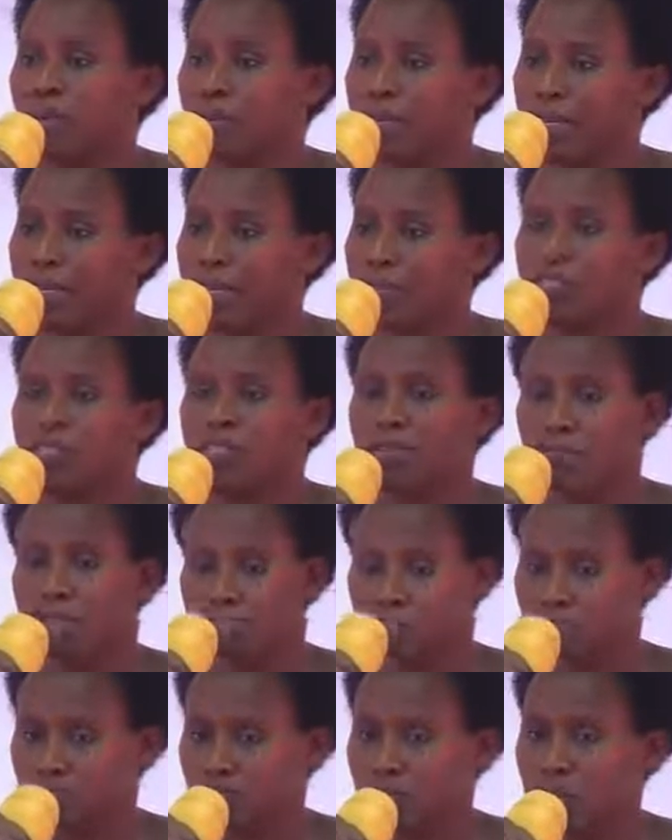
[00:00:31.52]
met. We
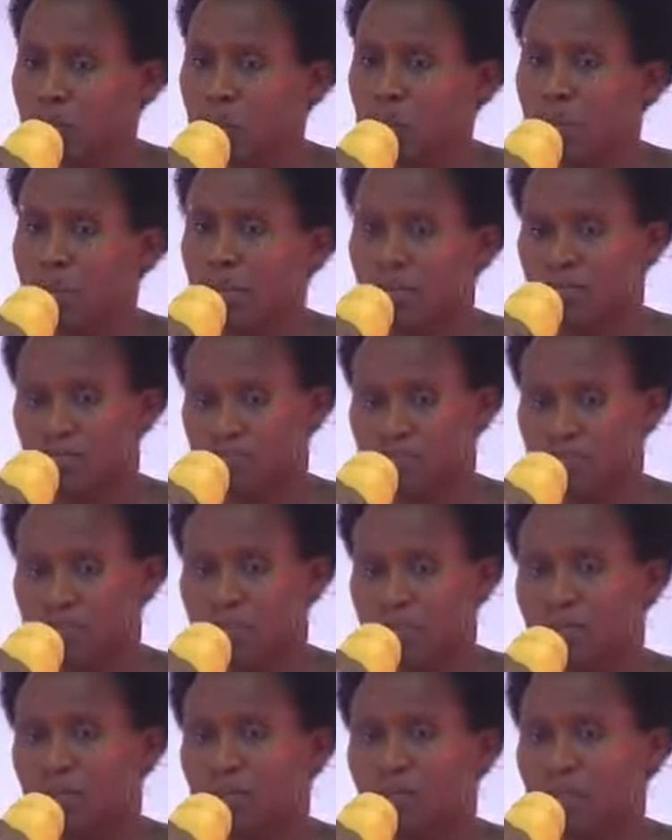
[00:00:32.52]
chose you, we
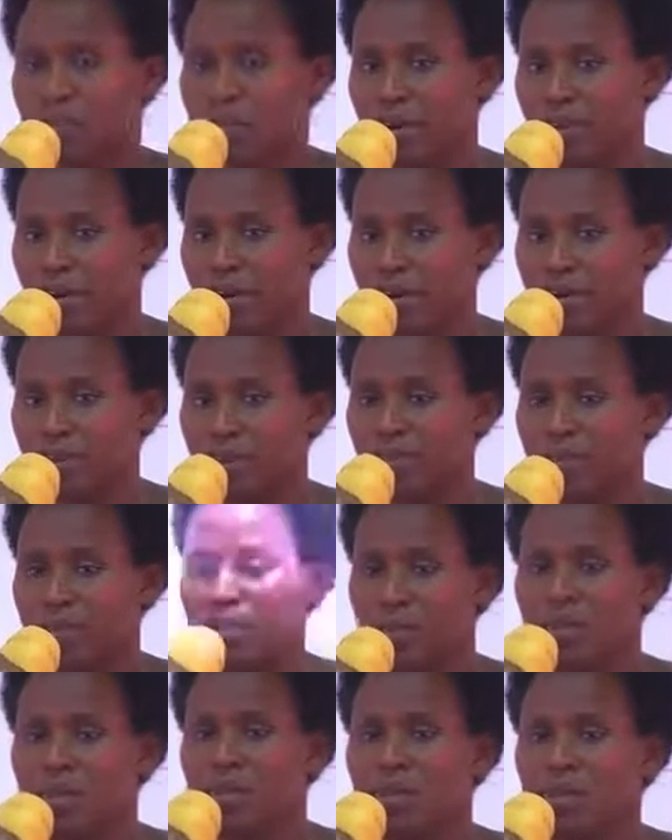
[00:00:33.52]
entrusted you with our
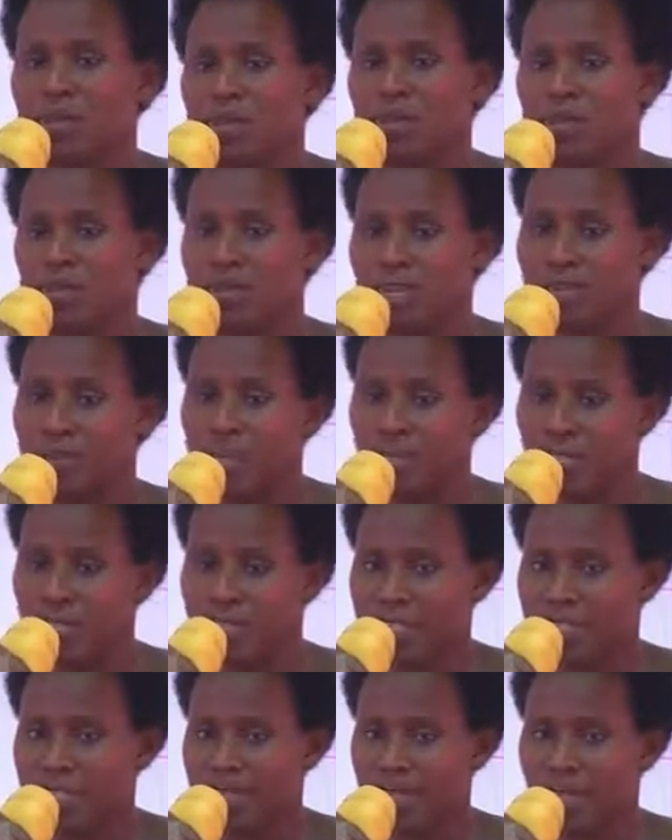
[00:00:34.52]
Hubs. You already went
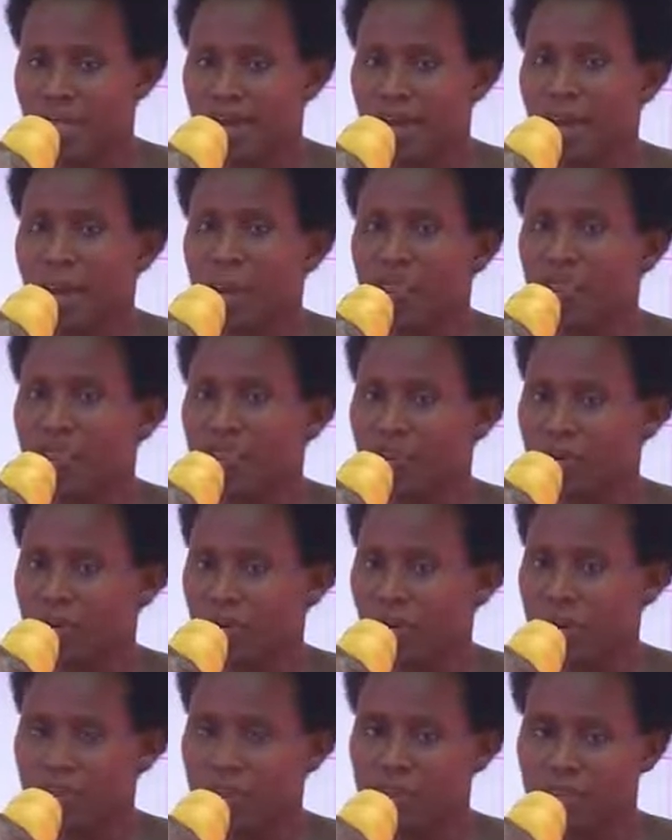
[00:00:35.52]
there. I hear you're
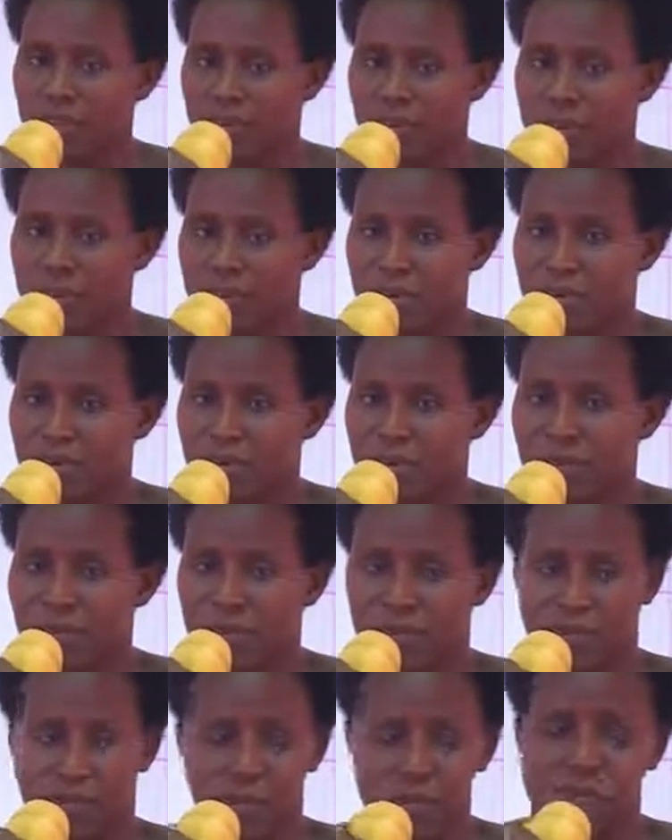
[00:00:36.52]
working very well.
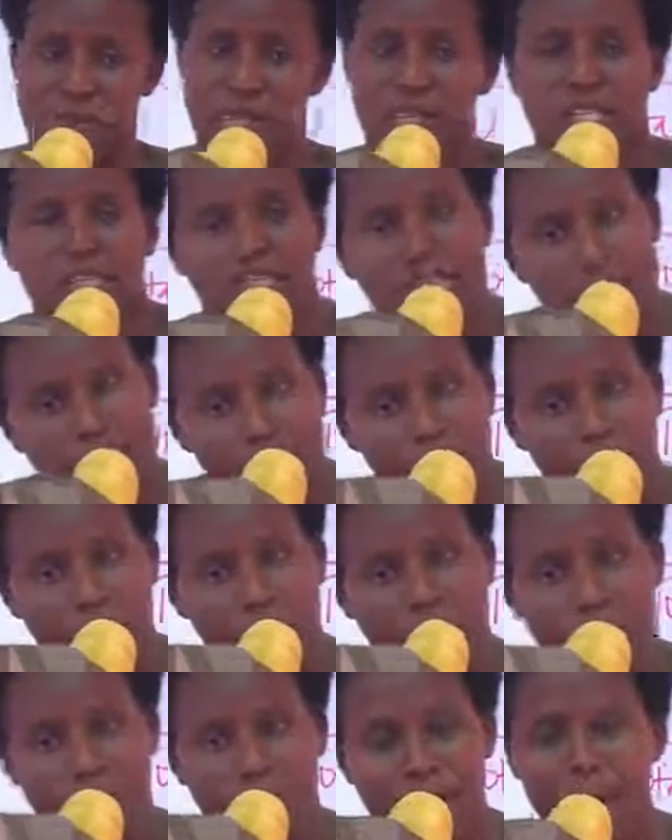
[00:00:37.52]
We've not gotten any
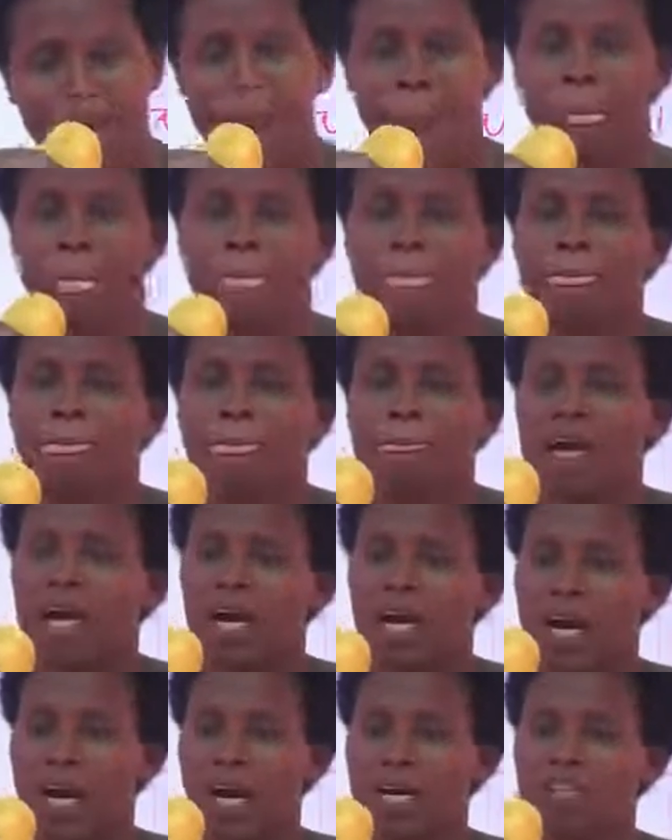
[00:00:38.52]
problem,
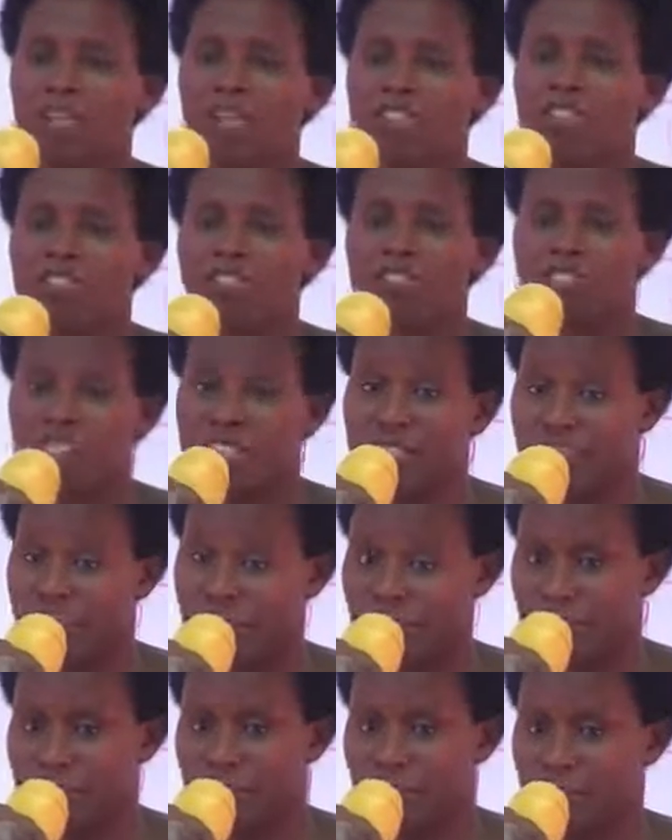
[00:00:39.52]
and you're
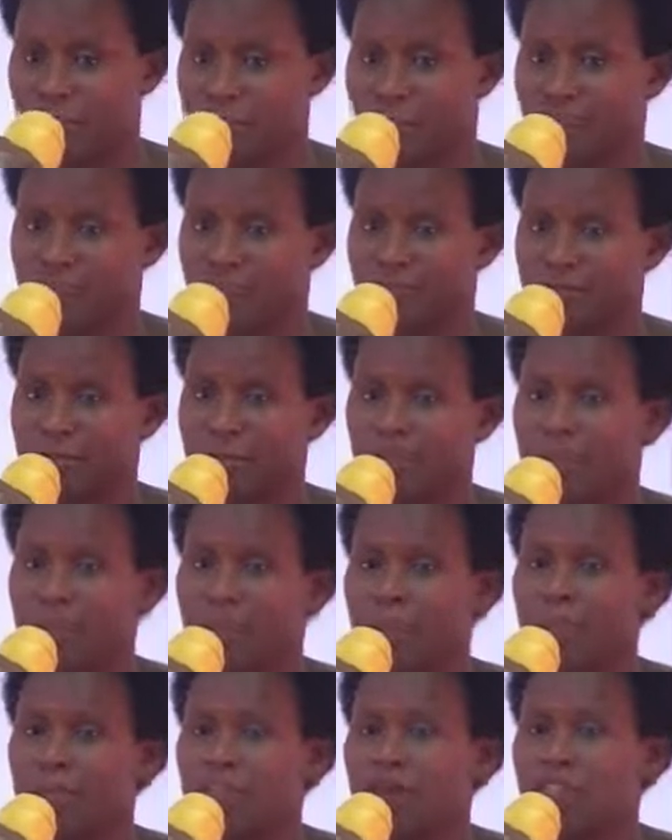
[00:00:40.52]
delivering.
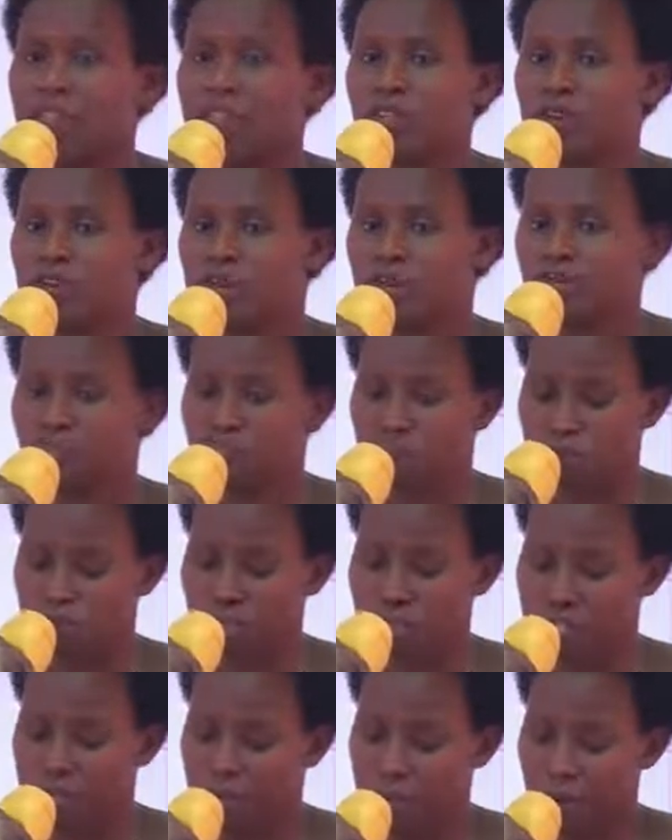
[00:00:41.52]
But you're going to
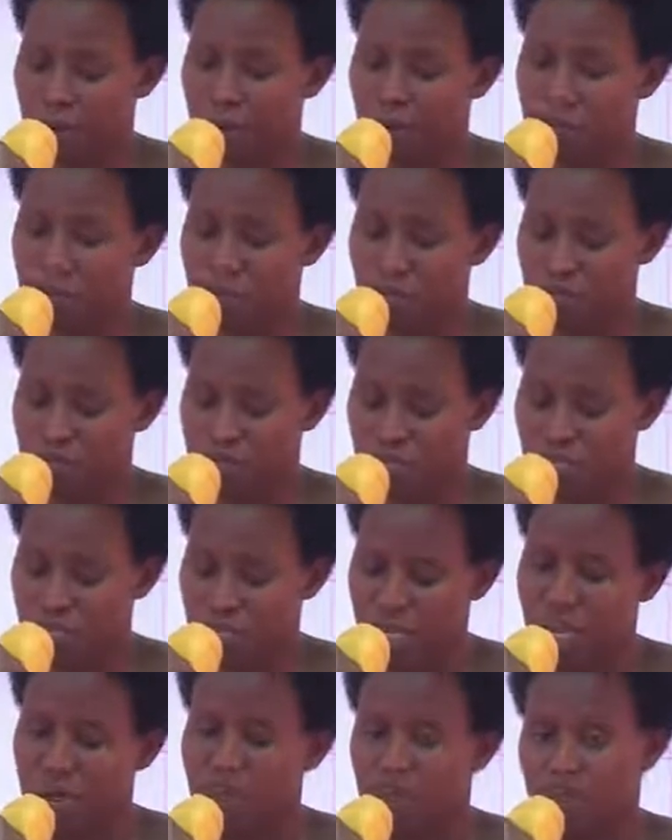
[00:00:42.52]
deliver. I want to see
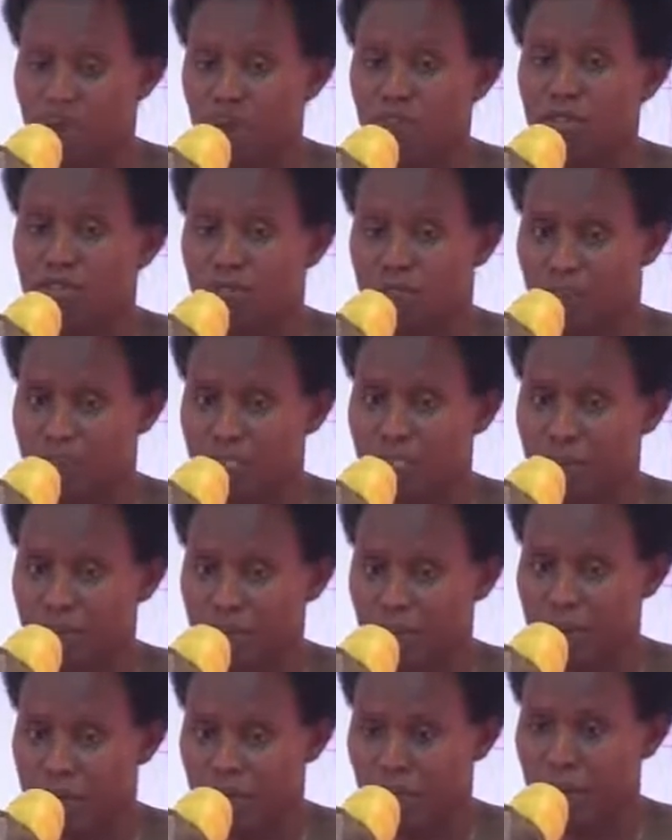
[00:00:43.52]
how you're going to
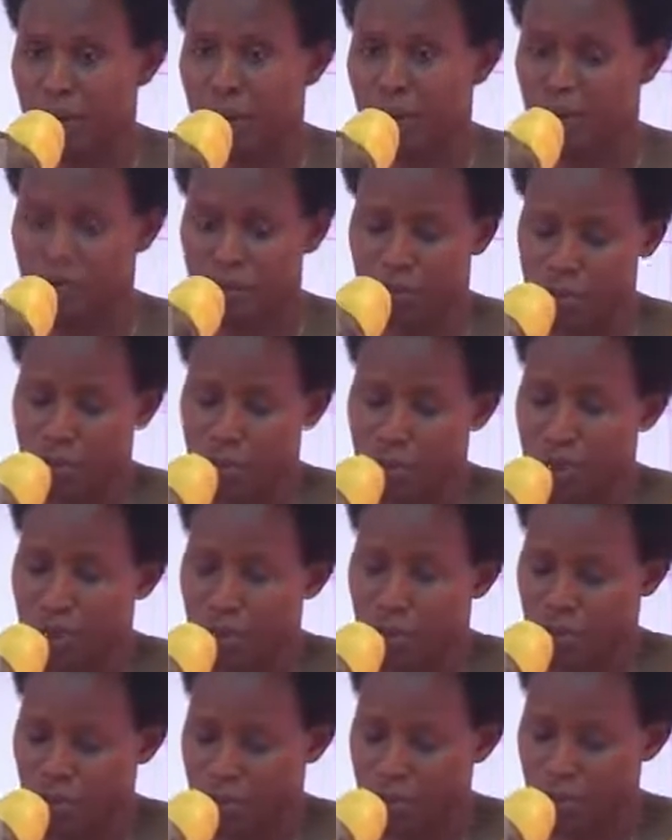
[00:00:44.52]
deliver now
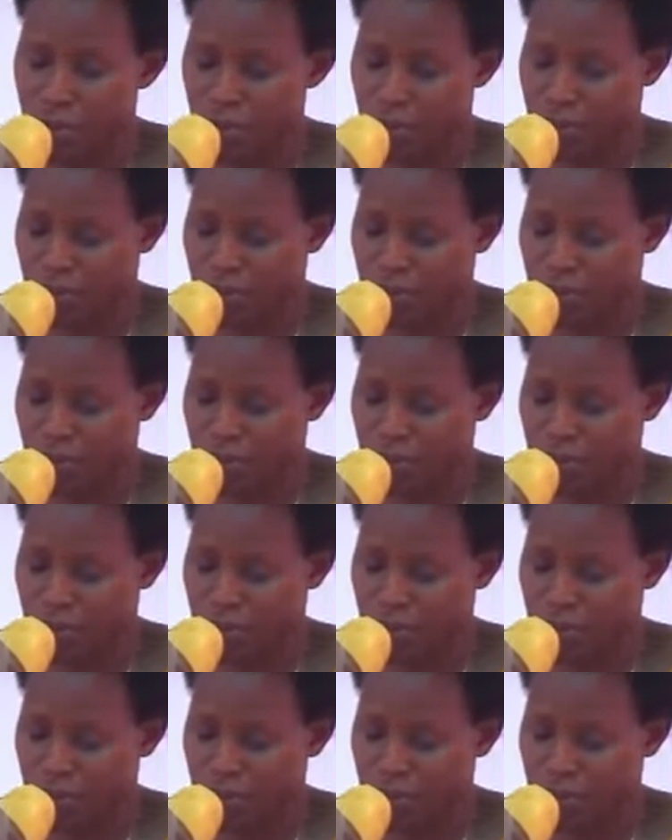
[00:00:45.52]
when we